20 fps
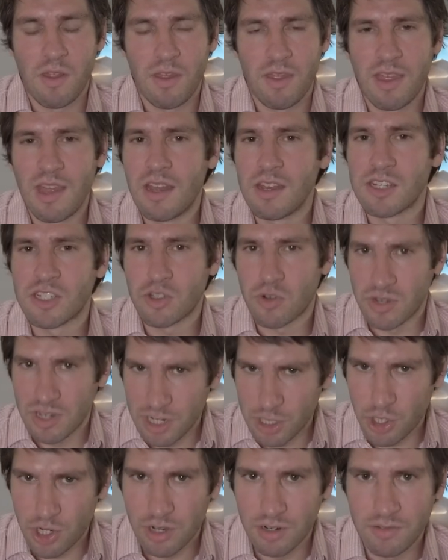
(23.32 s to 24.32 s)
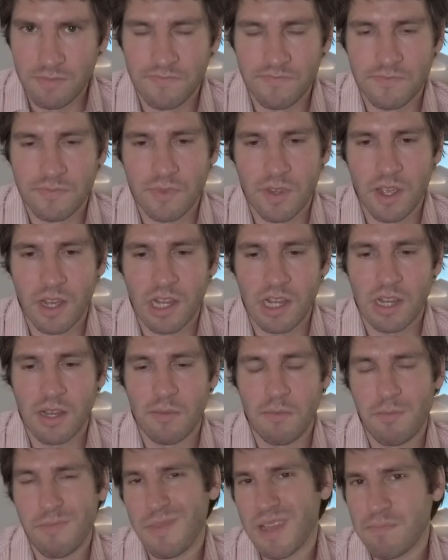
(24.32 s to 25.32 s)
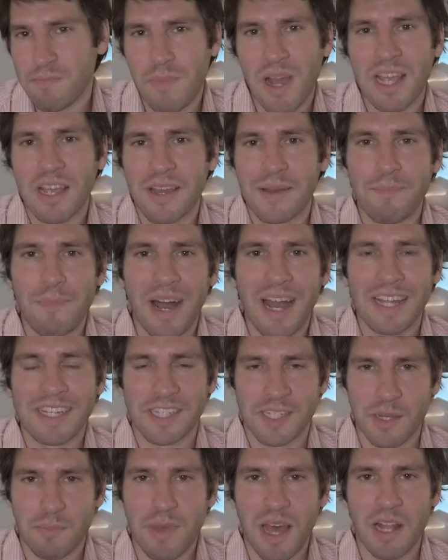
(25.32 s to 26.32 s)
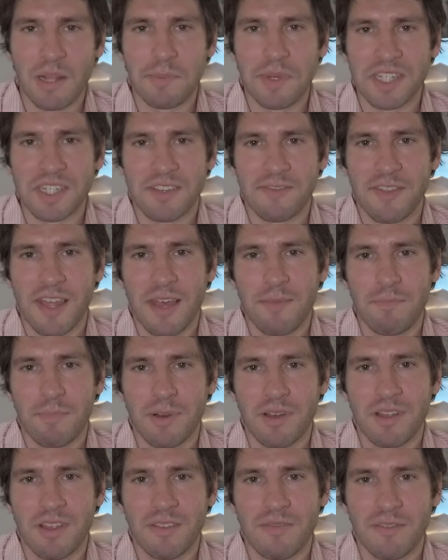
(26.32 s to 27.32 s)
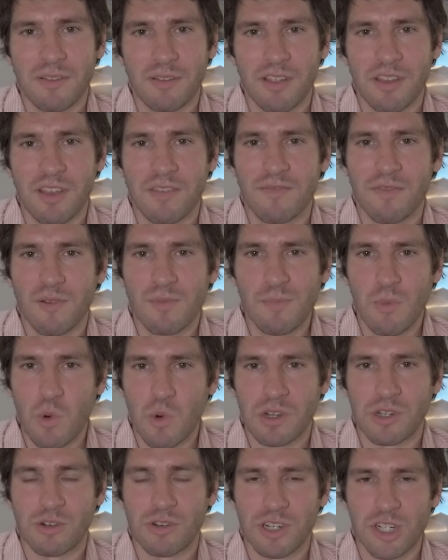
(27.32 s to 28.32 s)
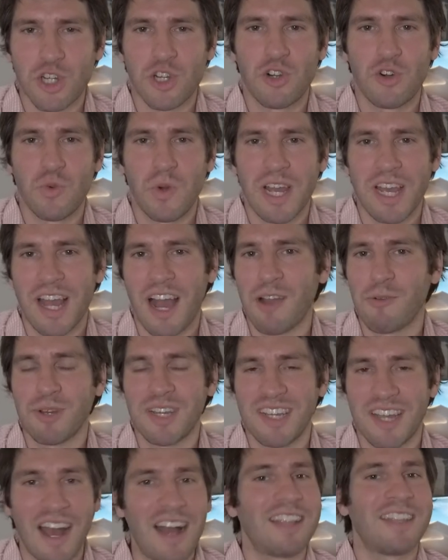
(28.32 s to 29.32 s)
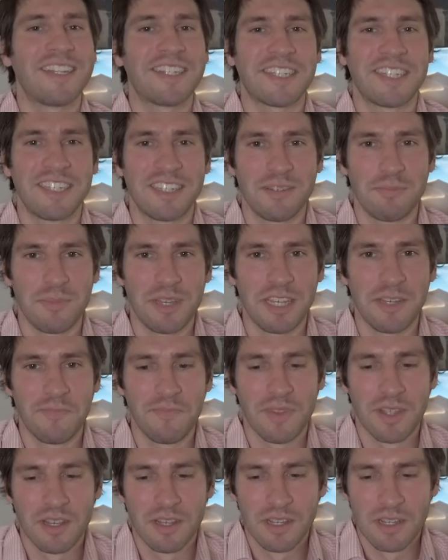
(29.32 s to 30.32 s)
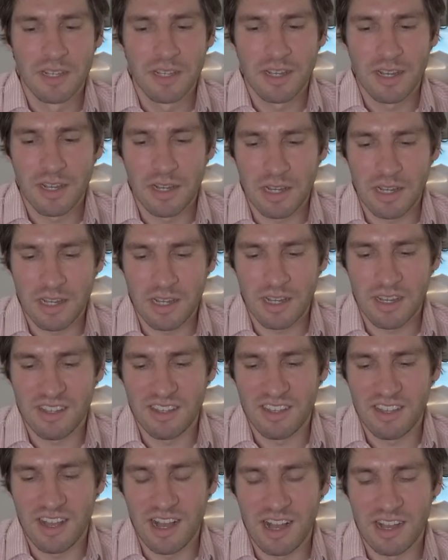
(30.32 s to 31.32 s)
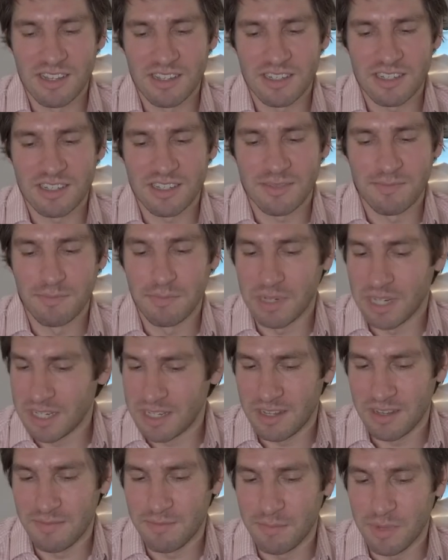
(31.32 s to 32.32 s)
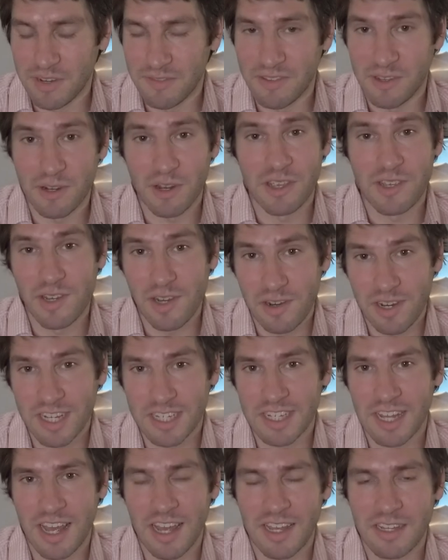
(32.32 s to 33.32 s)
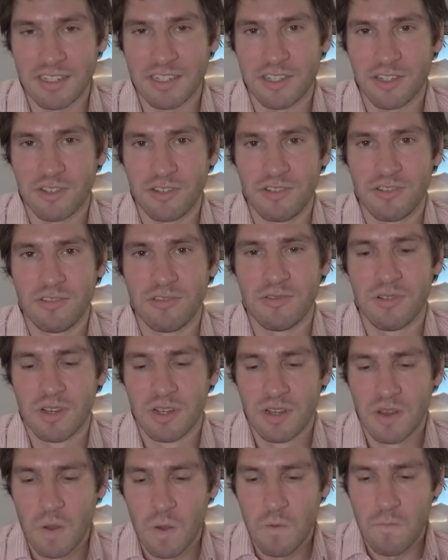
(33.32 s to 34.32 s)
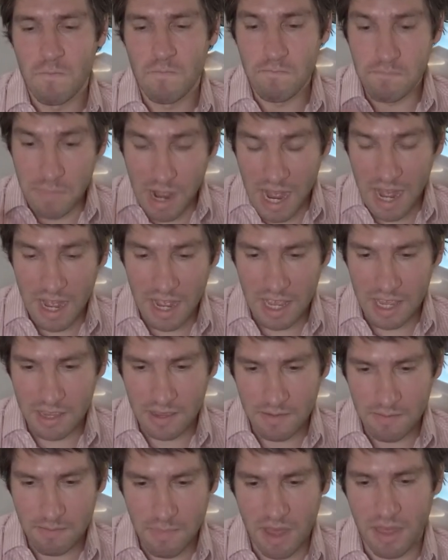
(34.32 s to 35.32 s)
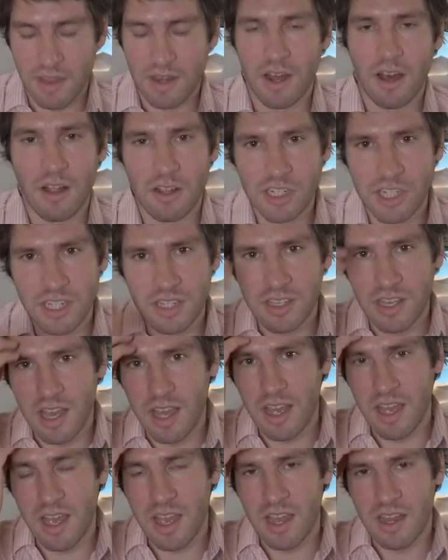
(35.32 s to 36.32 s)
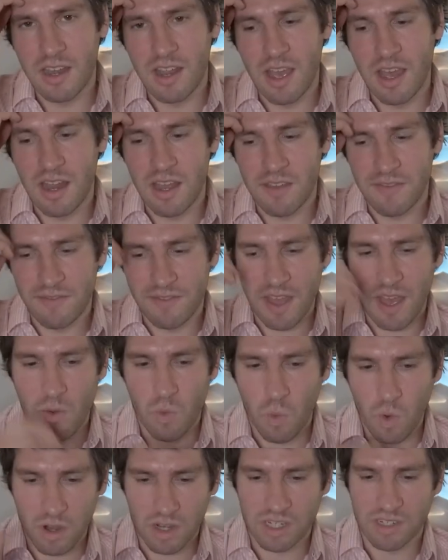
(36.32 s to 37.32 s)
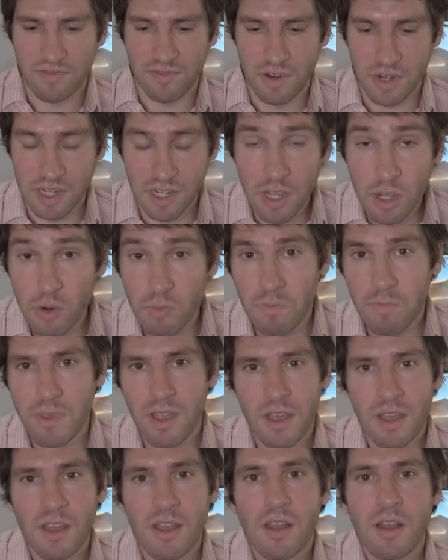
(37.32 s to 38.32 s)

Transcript: than is traditional. Um, it might combine some elements of that, but if you're looking for a more traditional way, I would not listen to me. Uh, but, but if you're curious as to my methodology and, and if that works for you,